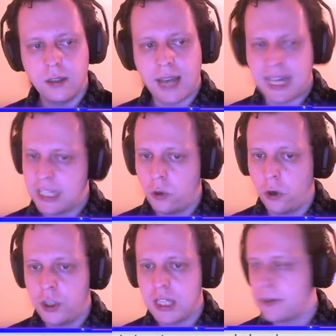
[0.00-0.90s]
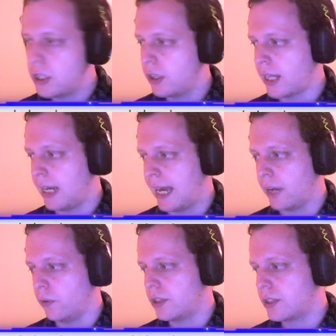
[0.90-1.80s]
And this one also gives you another
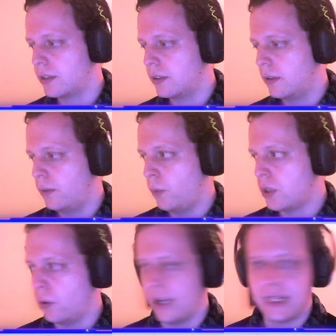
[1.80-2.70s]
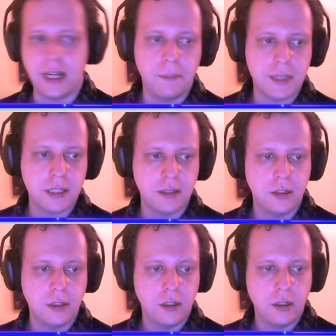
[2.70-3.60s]
language, which always helps.
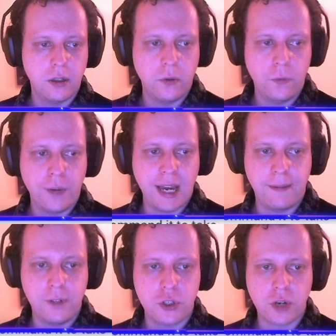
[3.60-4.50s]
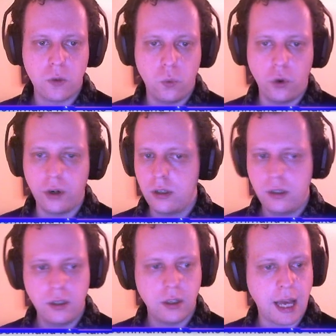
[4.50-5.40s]
We have Drake Warden.
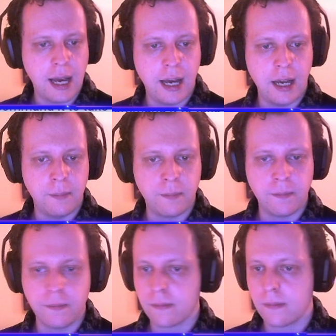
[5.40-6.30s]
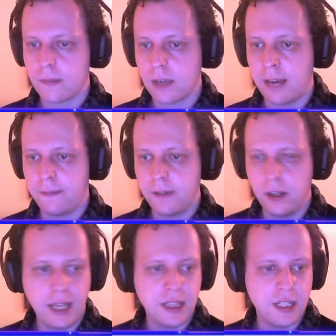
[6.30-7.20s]
I feel
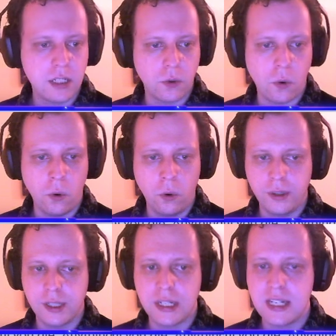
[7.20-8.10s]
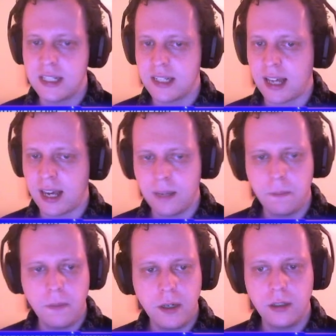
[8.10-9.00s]
like this is all the same.